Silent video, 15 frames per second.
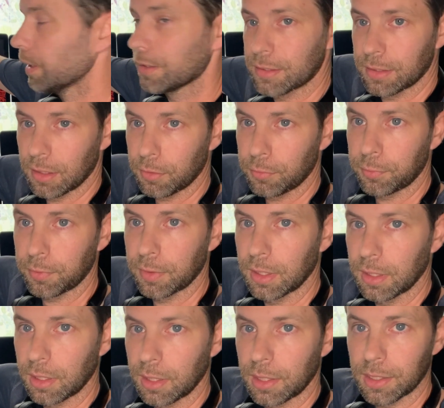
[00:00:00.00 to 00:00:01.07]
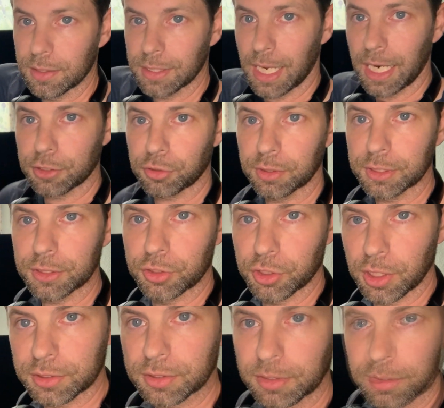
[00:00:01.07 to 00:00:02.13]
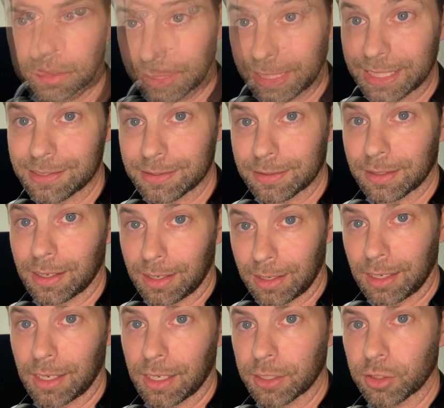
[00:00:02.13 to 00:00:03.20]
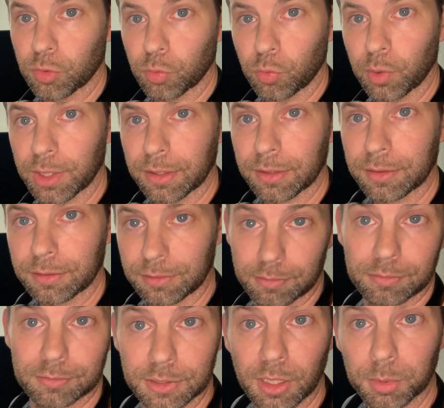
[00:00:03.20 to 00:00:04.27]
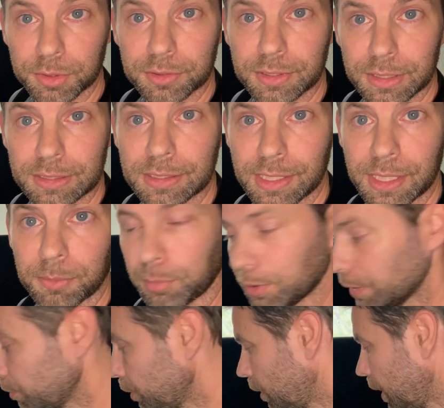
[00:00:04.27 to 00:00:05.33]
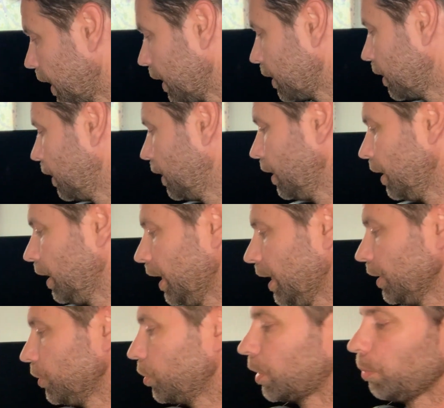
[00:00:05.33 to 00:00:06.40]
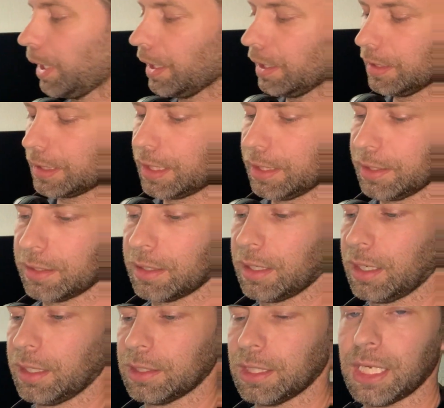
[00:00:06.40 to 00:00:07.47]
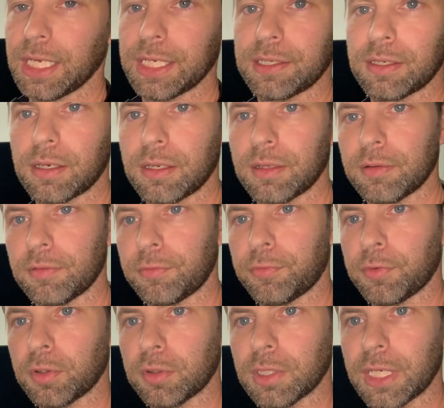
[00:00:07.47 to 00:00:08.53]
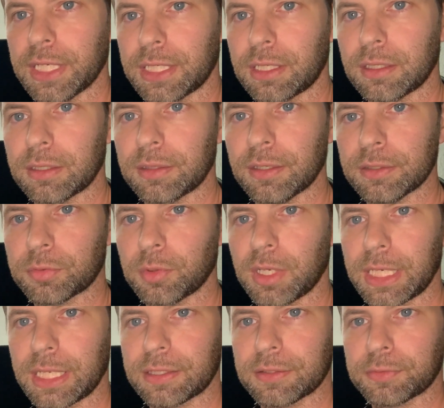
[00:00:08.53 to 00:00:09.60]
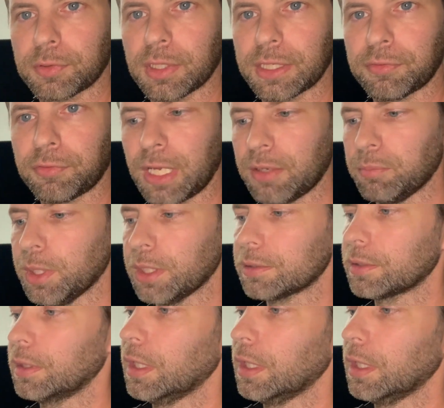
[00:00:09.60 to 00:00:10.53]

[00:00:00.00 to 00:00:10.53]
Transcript: itself is actually just placed on with double stick tape, believe it or not. And you can buy a kit online for like this one. I got this for like $5.